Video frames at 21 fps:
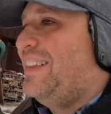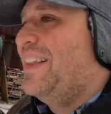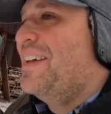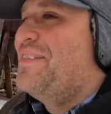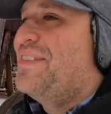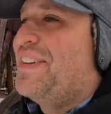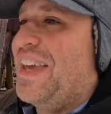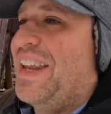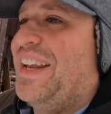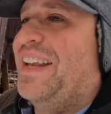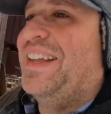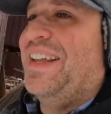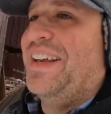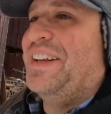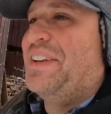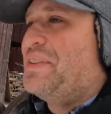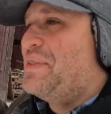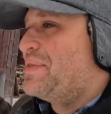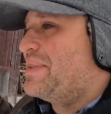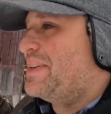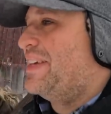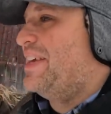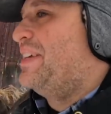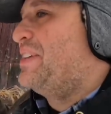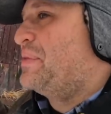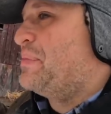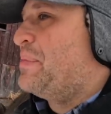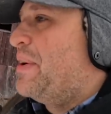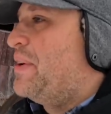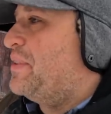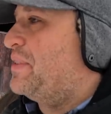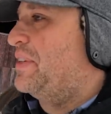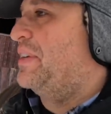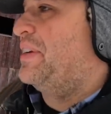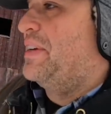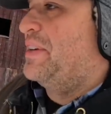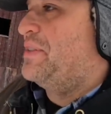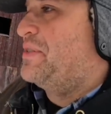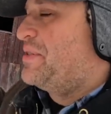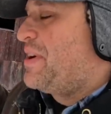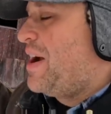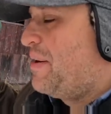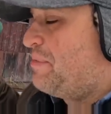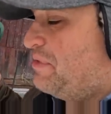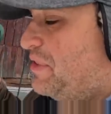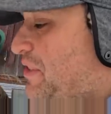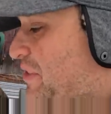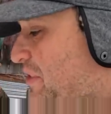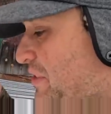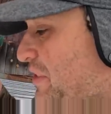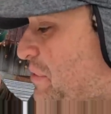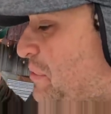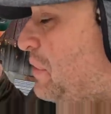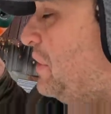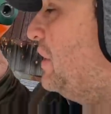I love getting like new gizmos and contraptions to